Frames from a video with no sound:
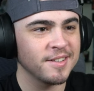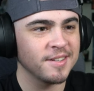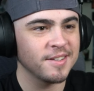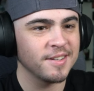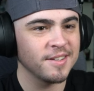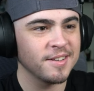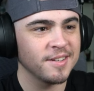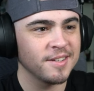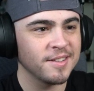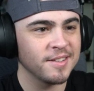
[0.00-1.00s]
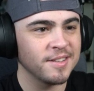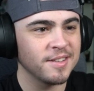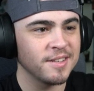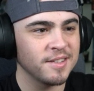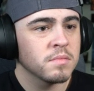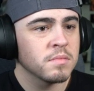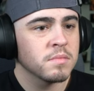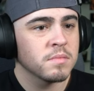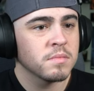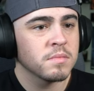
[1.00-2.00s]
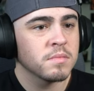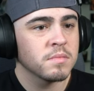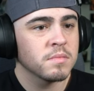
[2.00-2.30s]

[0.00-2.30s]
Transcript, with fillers: You talk in your sleep. You heard of it?